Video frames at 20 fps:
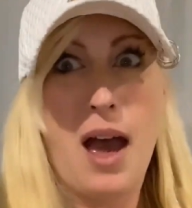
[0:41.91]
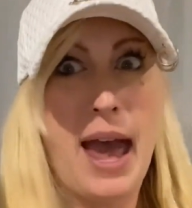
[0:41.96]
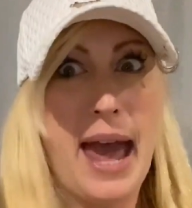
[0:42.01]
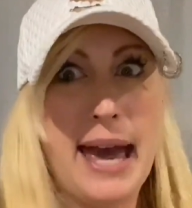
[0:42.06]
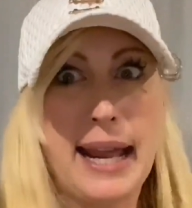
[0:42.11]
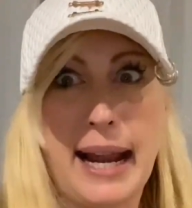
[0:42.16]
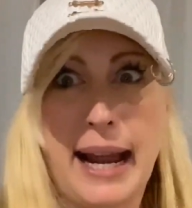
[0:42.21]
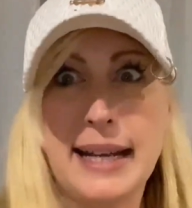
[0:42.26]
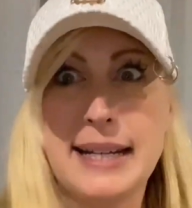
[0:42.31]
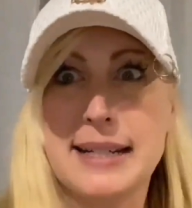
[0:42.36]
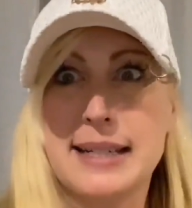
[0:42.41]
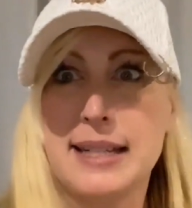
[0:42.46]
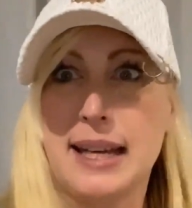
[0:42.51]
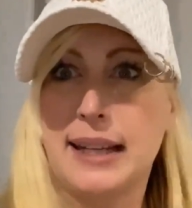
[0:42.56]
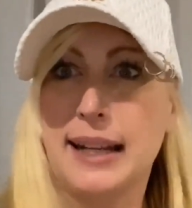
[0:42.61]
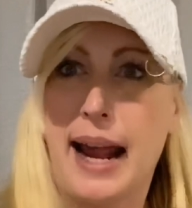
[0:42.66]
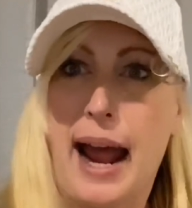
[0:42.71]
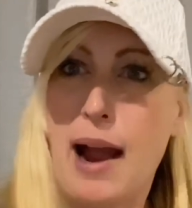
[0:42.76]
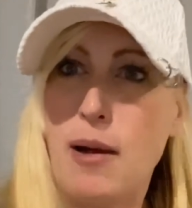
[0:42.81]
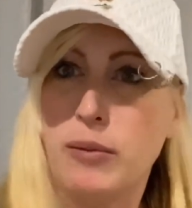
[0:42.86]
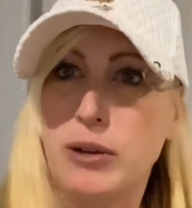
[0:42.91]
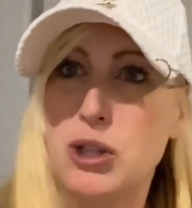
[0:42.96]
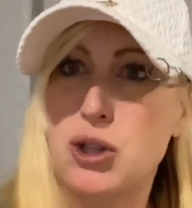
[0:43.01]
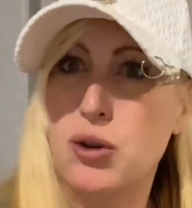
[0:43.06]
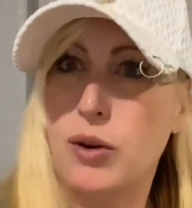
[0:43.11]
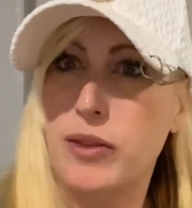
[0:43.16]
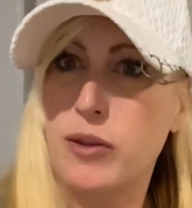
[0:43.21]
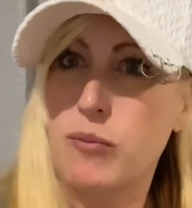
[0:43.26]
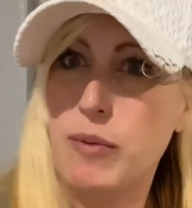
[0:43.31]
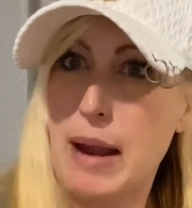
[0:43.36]
And I decided I want to
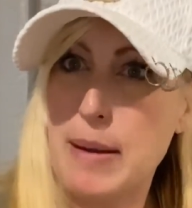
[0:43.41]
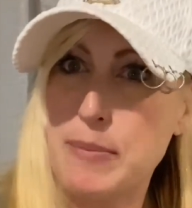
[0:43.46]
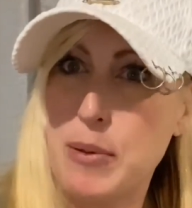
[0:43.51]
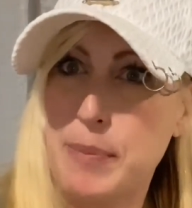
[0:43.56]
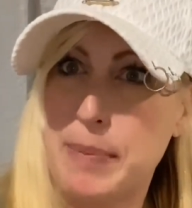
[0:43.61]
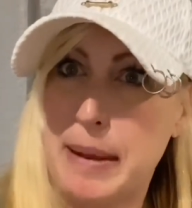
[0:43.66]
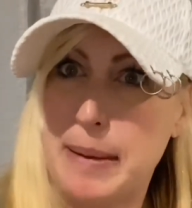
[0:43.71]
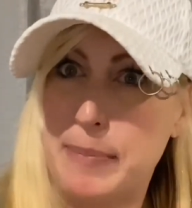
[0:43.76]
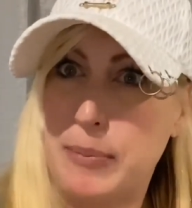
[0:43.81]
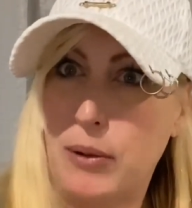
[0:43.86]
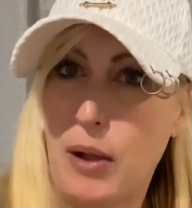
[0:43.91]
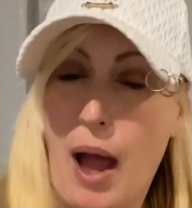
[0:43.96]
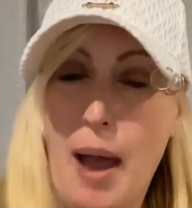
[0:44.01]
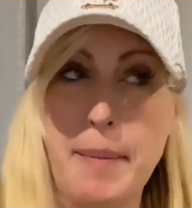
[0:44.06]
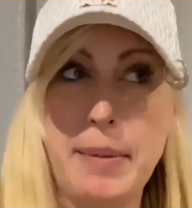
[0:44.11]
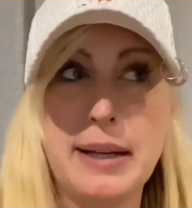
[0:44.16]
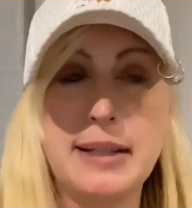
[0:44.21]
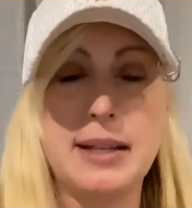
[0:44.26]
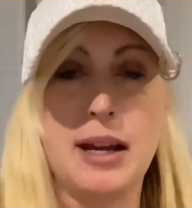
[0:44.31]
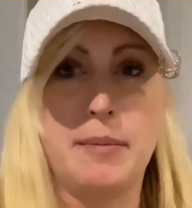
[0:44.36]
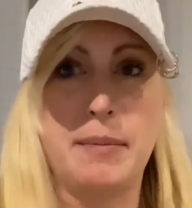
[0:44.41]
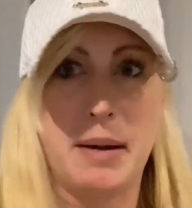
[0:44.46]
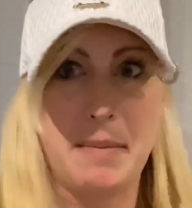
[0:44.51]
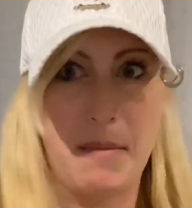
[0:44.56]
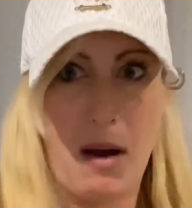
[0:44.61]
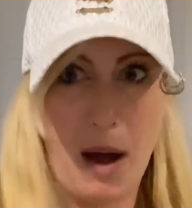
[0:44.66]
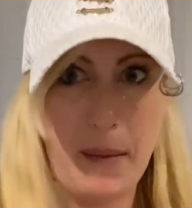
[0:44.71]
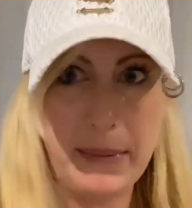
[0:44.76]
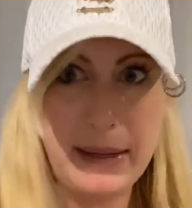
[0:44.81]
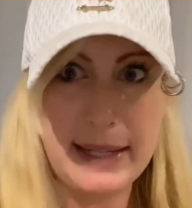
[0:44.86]
join the Rainbow People. I'm going to tell my
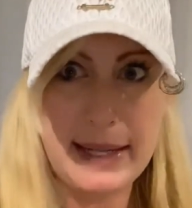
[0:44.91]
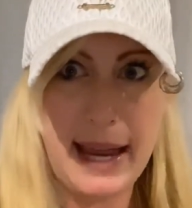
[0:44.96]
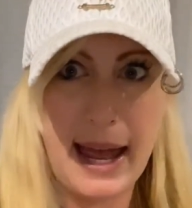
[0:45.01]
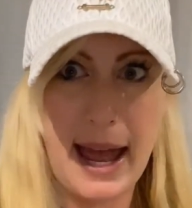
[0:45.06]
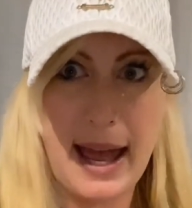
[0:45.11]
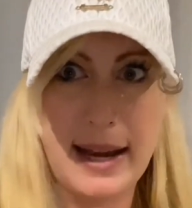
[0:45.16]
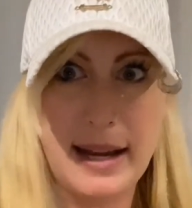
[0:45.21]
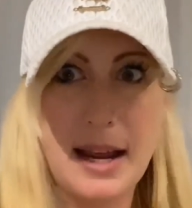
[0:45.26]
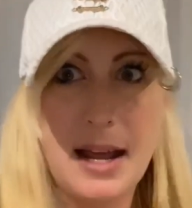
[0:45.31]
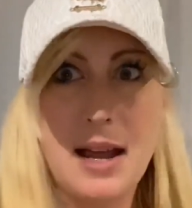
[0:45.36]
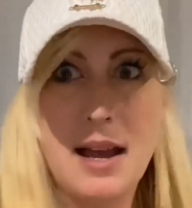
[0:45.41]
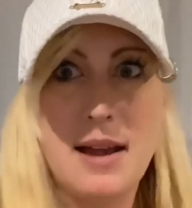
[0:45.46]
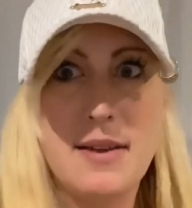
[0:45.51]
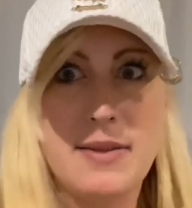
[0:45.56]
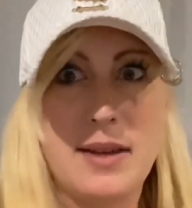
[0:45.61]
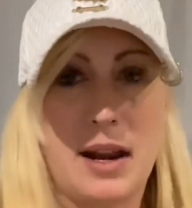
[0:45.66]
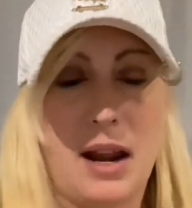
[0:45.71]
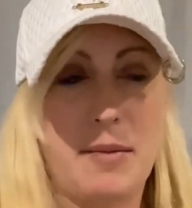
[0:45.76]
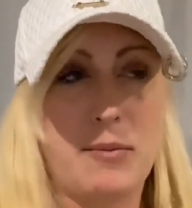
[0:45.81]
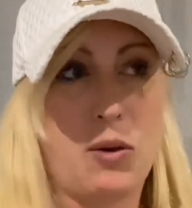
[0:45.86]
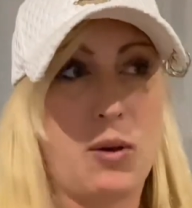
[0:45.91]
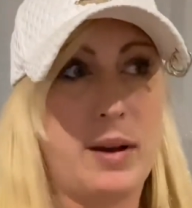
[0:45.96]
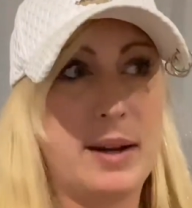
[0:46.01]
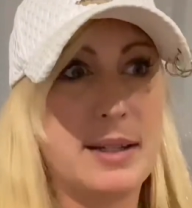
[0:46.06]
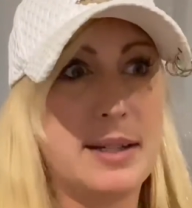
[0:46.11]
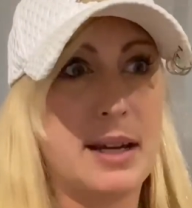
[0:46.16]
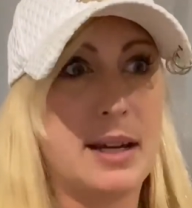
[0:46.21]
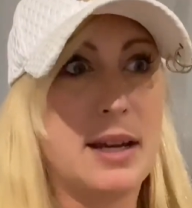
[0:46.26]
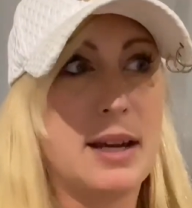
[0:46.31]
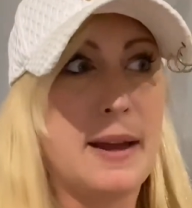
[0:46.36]
mom and dad that I'm going
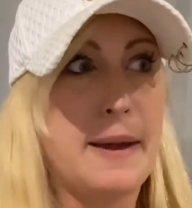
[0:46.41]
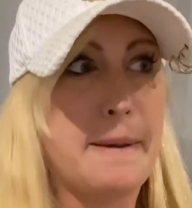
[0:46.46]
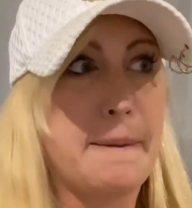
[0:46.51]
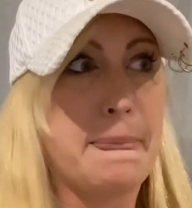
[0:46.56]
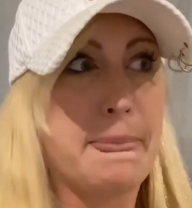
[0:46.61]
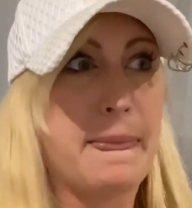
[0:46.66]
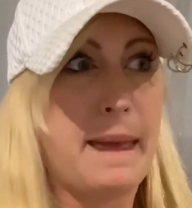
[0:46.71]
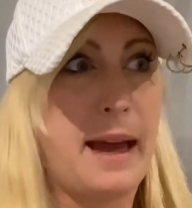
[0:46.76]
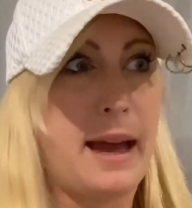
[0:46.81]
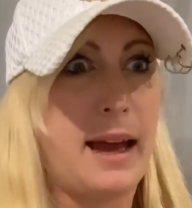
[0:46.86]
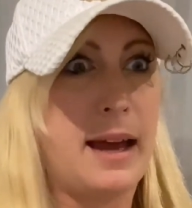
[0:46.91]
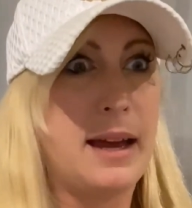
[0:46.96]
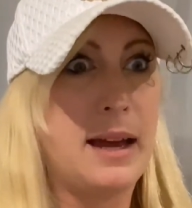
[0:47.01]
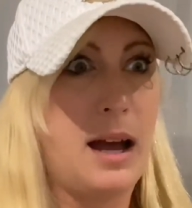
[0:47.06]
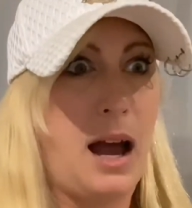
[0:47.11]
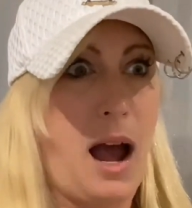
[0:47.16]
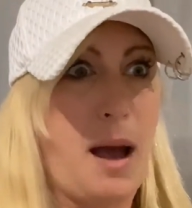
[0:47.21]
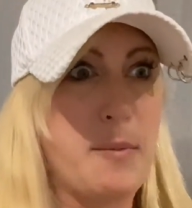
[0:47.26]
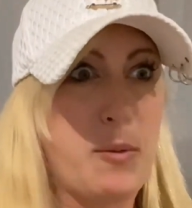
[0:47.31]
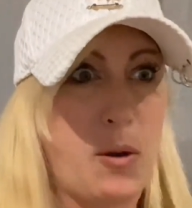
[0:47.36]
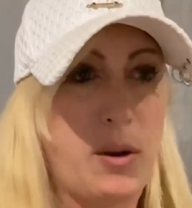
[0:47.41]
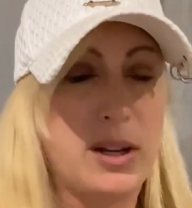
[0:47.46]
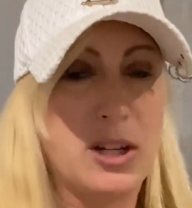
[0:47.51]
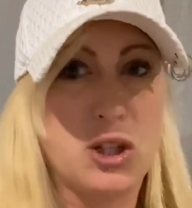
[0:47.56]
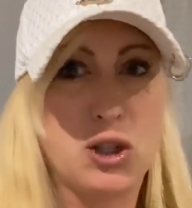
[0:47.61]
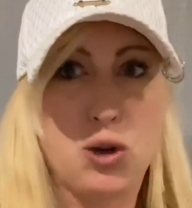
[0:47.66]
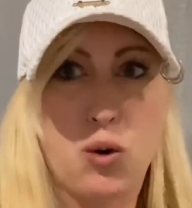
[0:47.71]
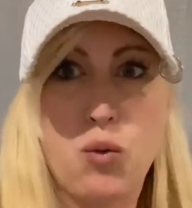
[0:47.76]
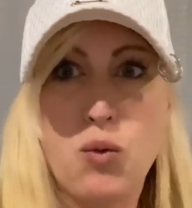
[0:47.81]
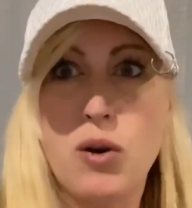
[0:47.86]
to
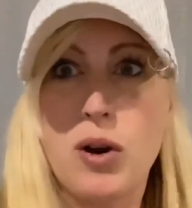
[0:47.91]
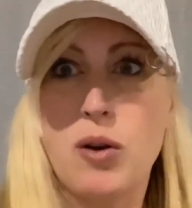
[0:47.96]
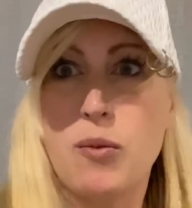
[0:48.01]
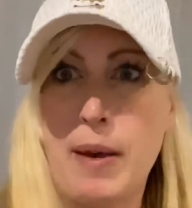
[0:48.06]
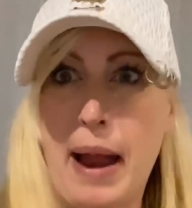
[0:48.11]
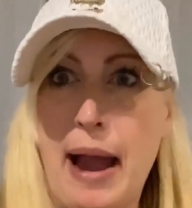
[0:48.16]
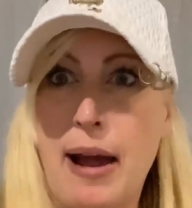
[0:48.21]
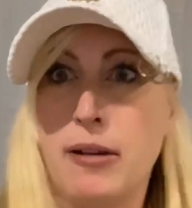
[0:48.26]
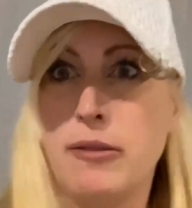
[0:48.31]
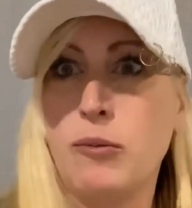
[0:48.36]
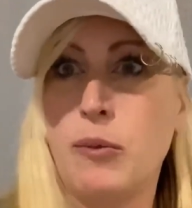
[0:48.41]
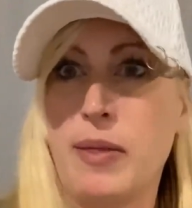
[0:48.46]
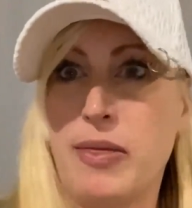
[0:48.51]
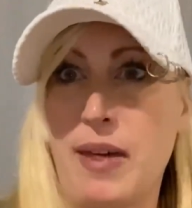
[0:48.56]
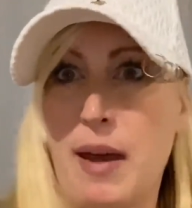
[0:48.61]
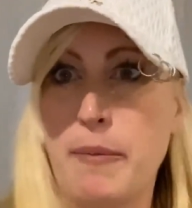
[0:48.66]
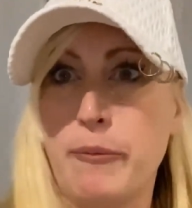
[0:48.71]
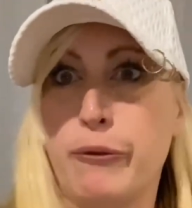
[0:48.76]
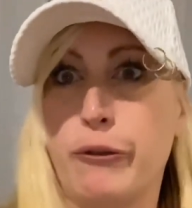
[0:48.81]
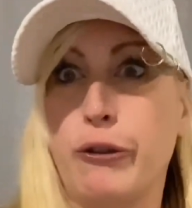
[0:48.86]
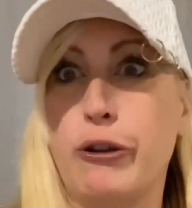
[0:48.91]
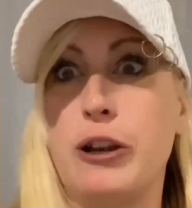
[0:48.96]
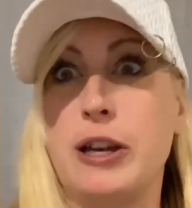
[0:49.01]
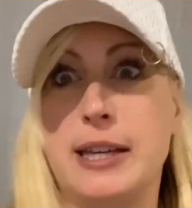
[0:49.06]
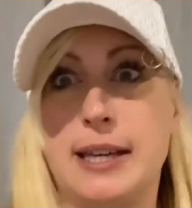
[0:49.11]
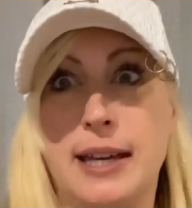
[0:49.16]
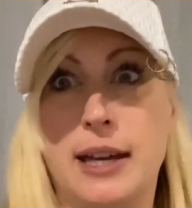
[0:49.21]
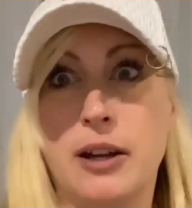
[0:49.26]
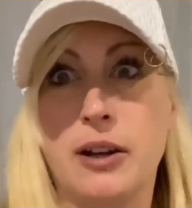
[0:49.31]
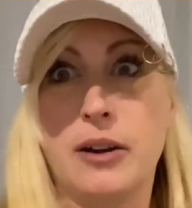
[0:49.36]
tour around with them for a
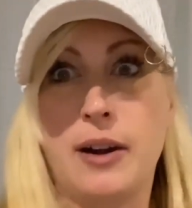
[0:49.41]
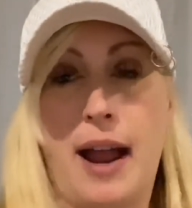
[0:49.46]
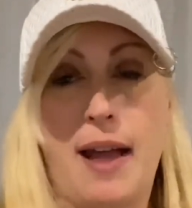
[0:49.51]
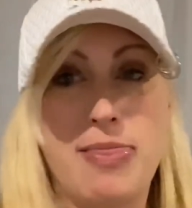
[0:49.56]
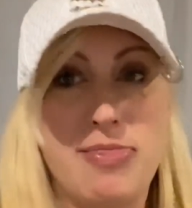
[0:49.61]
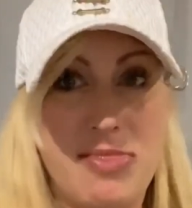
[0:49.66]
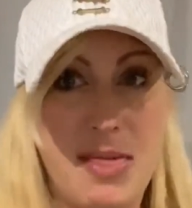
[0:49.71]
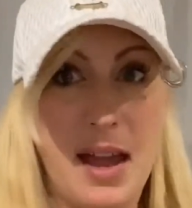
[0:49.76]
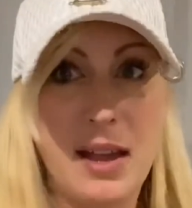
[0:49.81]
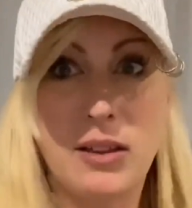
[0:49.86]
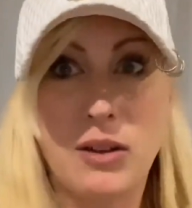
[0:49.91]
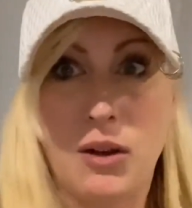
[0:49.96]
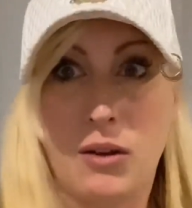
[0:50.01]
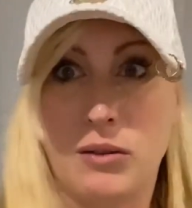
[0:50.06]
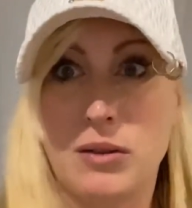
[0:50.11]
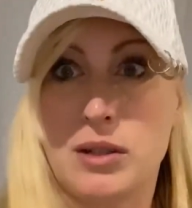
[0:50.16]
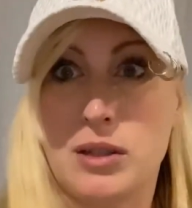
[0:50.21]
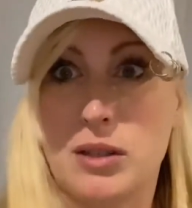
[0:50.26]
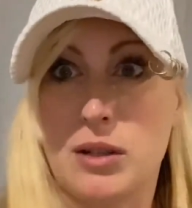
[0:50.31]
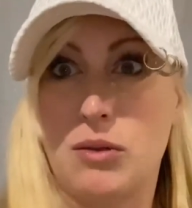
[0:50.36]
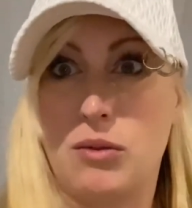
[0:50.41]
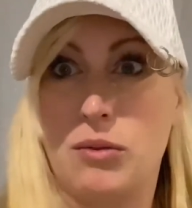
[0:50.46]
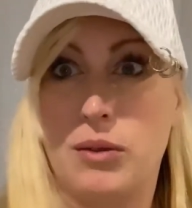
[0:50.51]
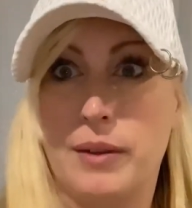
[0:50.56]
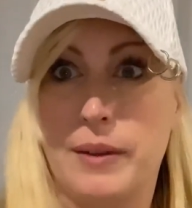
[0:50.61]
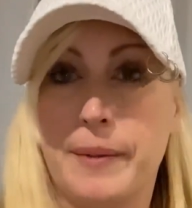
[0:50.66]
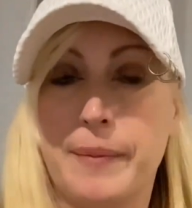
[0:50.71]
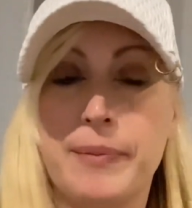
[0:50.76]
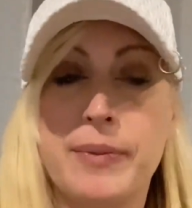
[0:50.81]
year and then go to school.